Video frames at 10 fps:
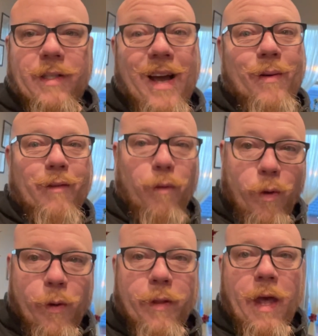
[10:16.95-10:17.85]
I would have
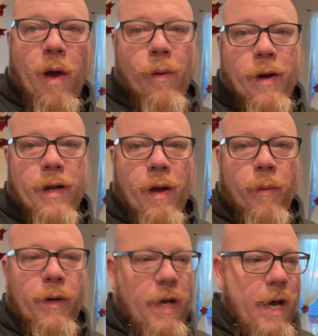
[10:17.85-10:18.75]
ruined that one and
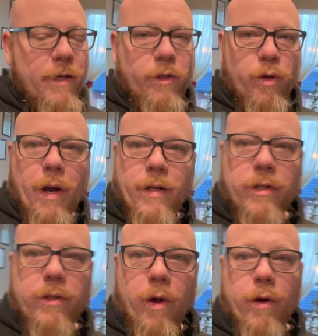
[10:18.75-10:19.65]
would have had to try to
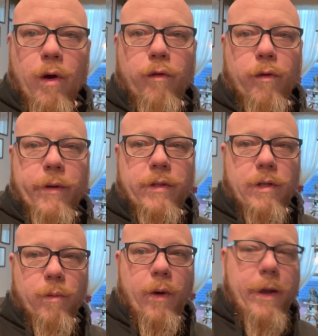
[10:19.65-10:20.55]
start over in
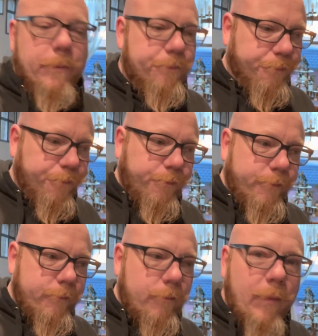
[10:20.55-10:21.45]
some way.
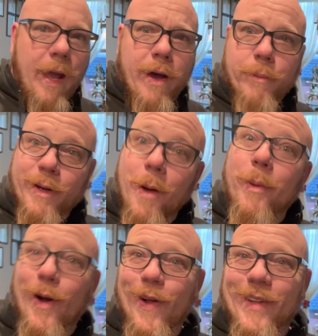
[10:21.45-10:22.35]
I'd have been up
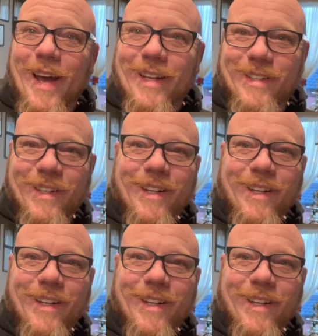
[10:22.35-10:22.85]
all night.